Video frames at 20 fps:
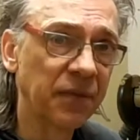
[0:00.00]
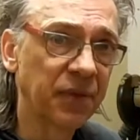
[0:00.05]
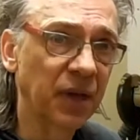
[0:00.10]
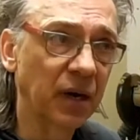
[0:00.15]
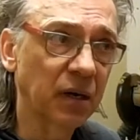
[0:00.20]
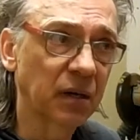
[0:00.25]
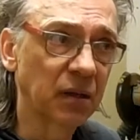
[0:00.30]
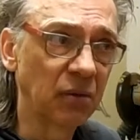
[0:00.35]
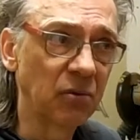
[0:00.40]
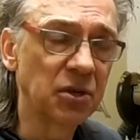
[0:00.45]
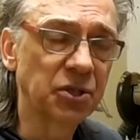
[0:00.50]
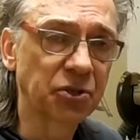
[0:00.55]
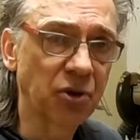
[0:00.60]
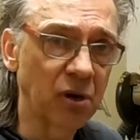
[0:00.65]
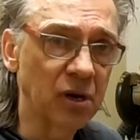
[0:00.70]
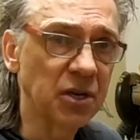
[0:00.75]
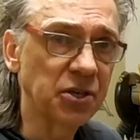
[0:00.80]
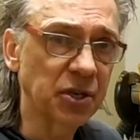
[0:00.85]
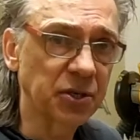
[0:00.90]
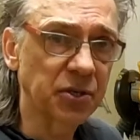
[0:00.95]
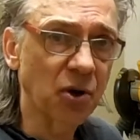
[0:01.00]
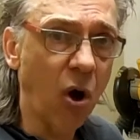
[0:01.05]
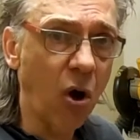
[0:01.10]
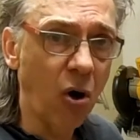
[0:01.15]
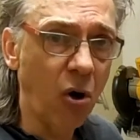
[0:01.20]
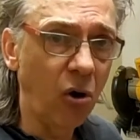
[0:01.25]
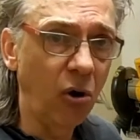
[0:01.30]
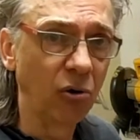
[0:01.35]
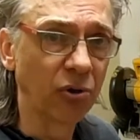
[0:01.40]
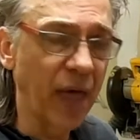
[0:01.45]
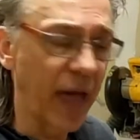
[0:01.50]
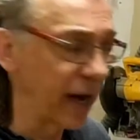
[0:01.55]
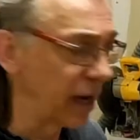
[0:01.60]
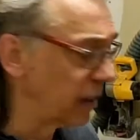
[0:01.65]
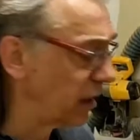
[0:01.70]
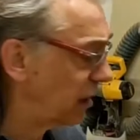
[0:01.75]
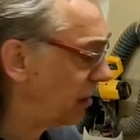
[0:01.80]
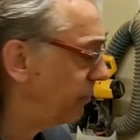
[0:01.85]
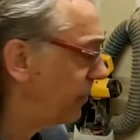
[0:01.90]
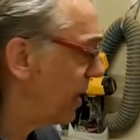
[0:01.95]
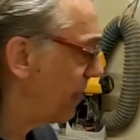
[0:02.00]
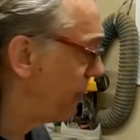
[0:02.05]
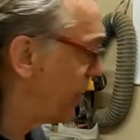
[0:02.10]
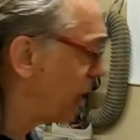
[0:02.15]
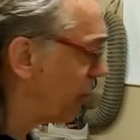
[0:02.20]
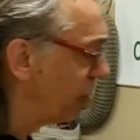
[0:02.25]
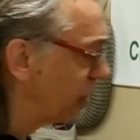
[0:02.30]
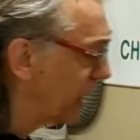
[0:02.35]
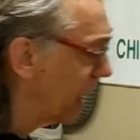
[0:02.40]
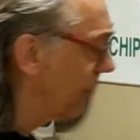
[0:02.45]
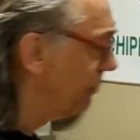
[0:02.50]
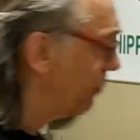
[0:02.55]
the glue is going to just hold that a little bit better. You